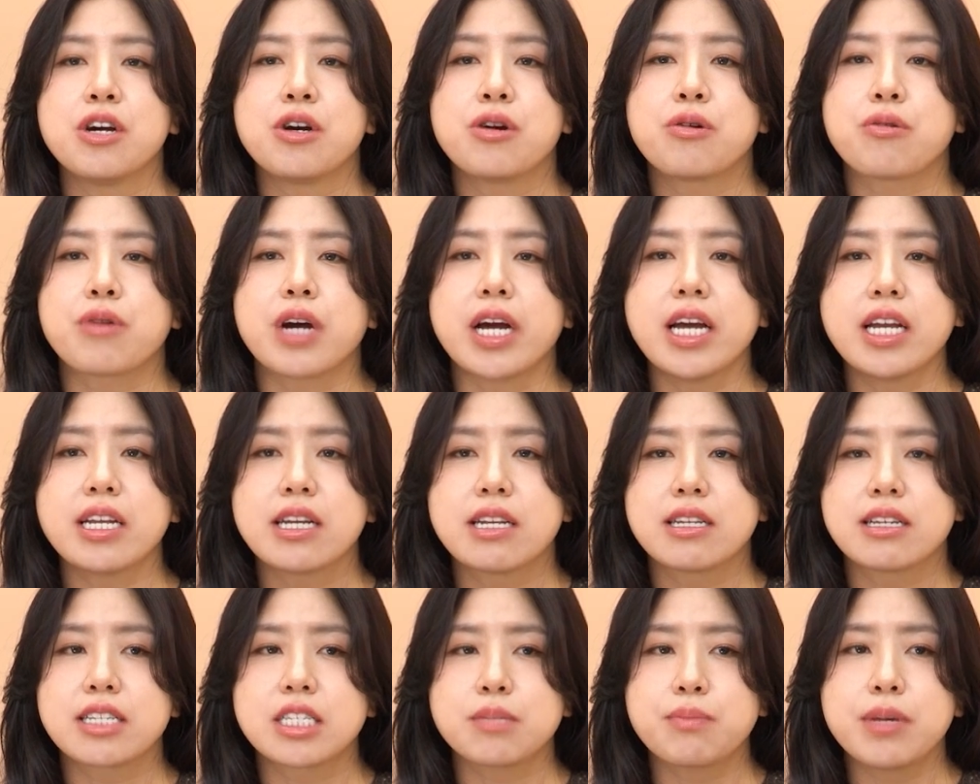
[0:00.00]
right?
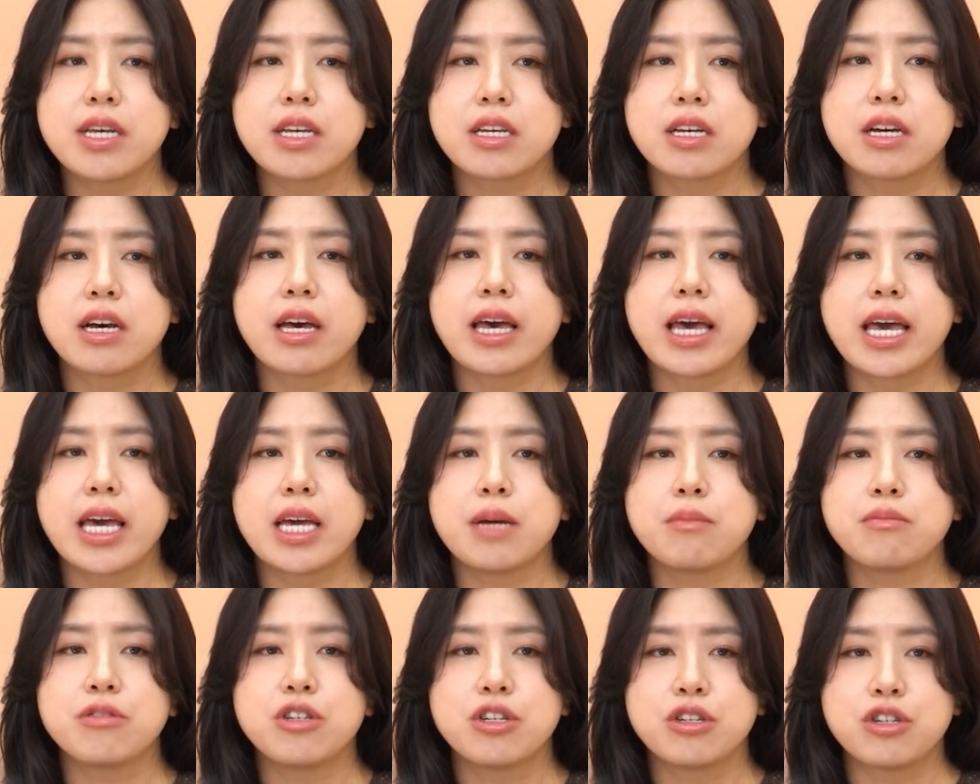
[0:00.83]
The speaker
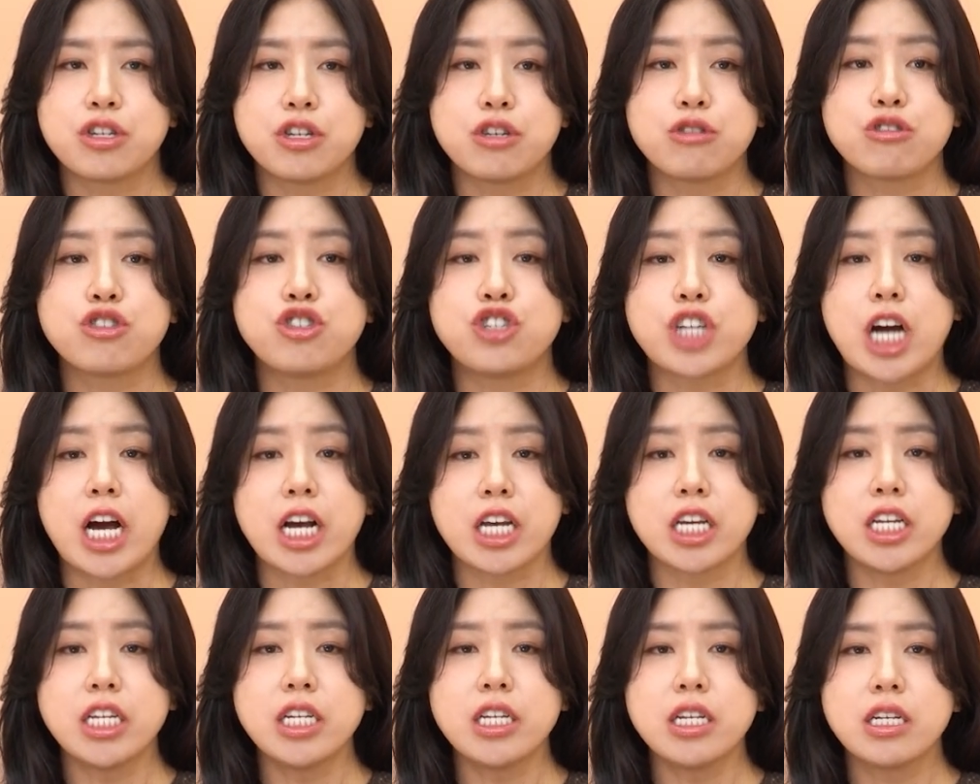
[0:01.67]
aimed to use
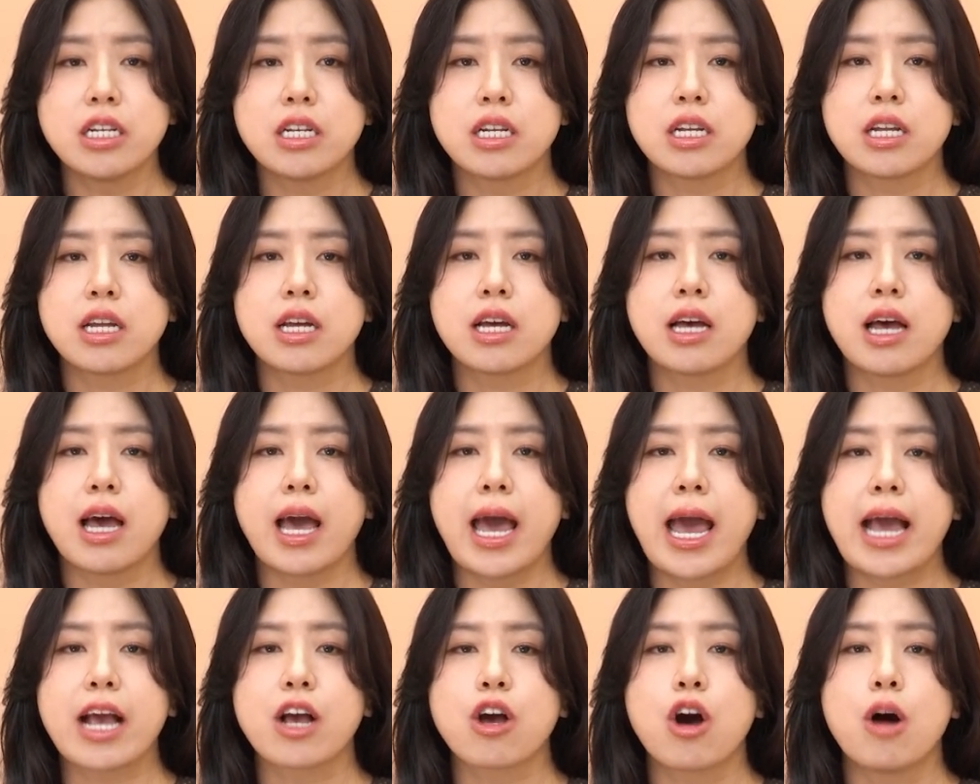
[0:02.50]
jargon
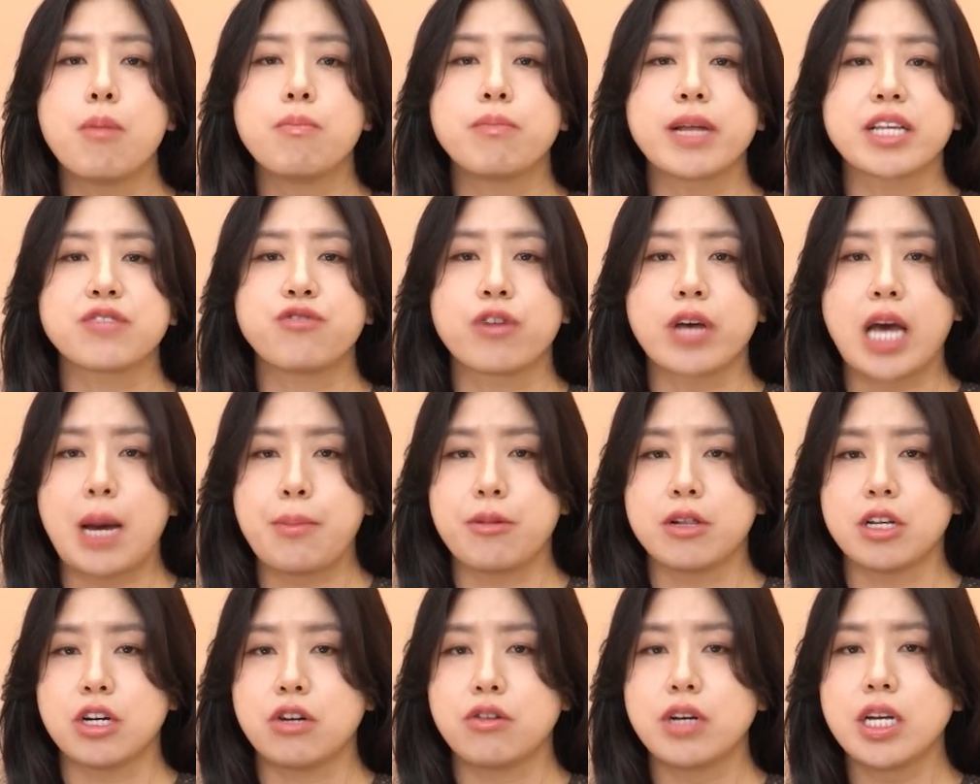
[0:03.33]
and complex
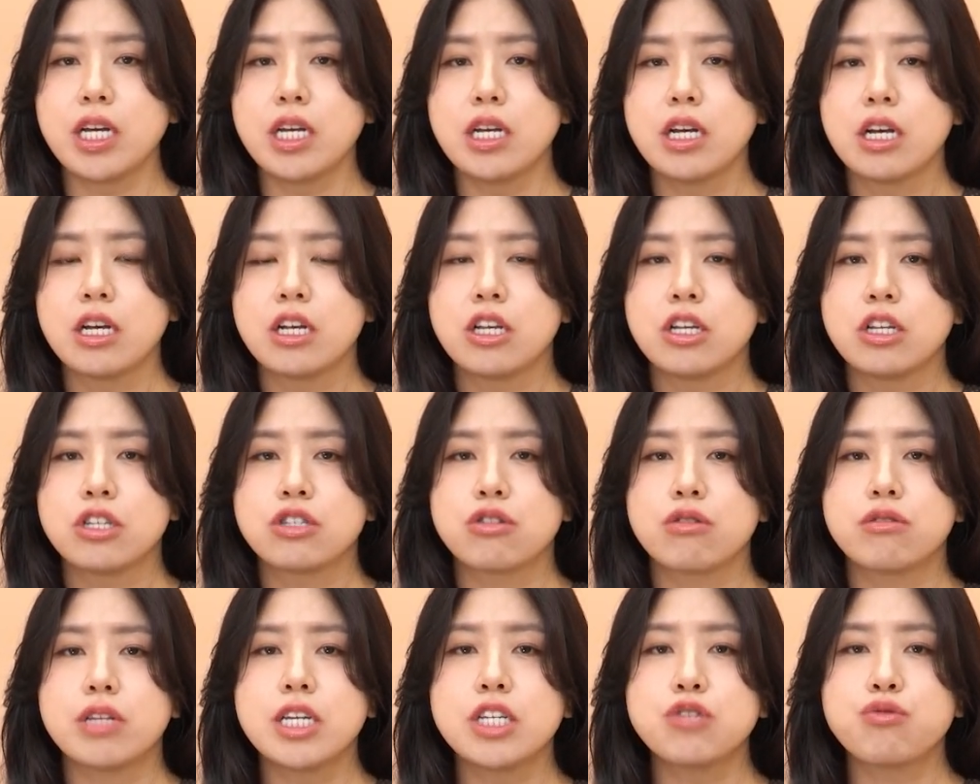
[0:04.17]
vocabulary.
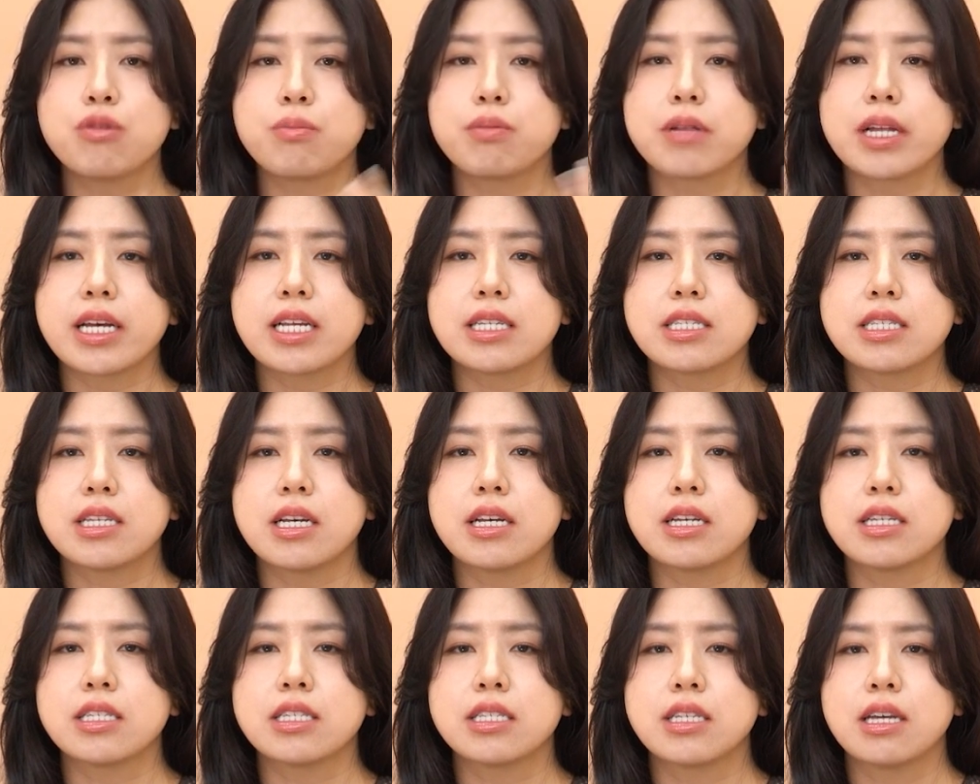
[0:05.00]
So this
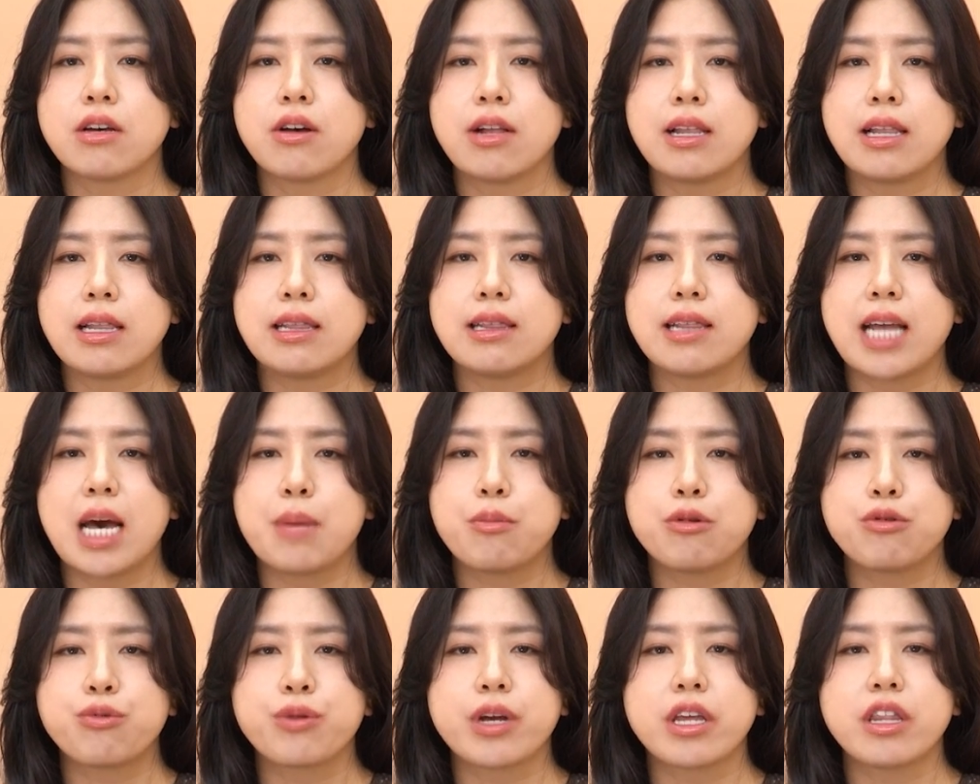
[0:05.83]
replaces
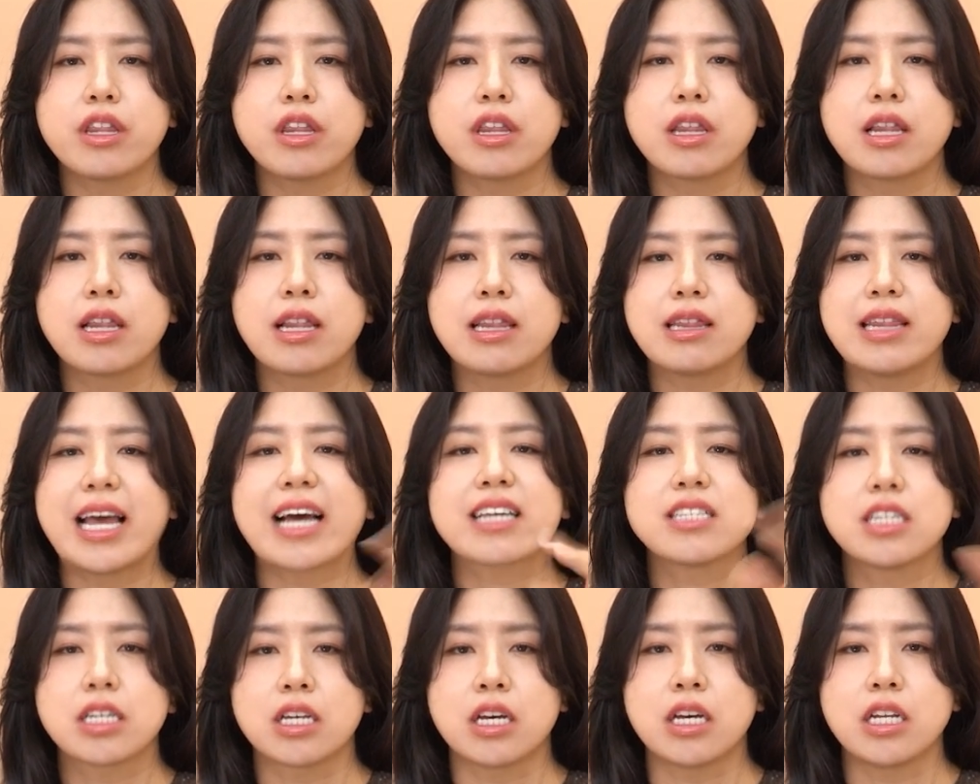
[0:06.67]
labyrinth
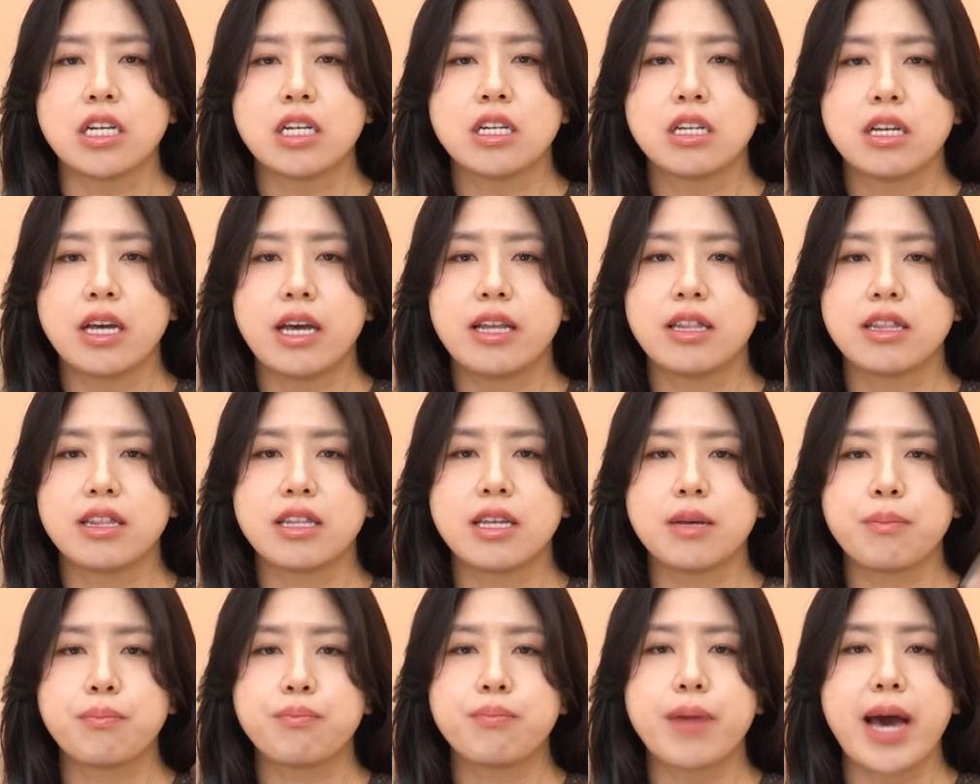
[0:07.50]
lexicon in
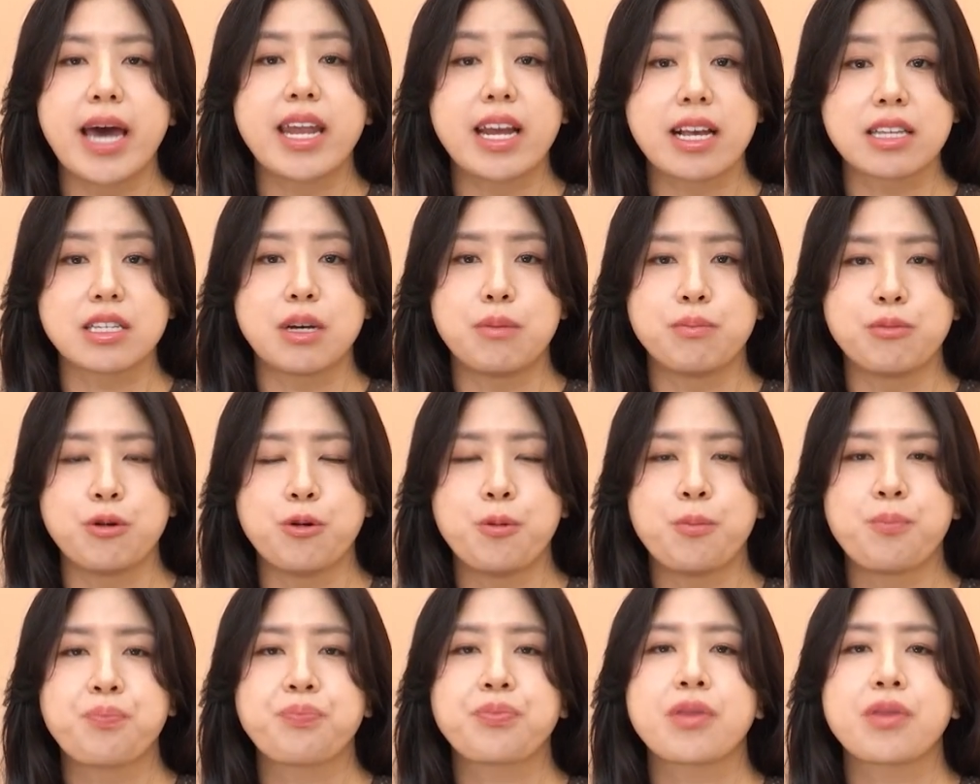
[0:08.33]
the bad example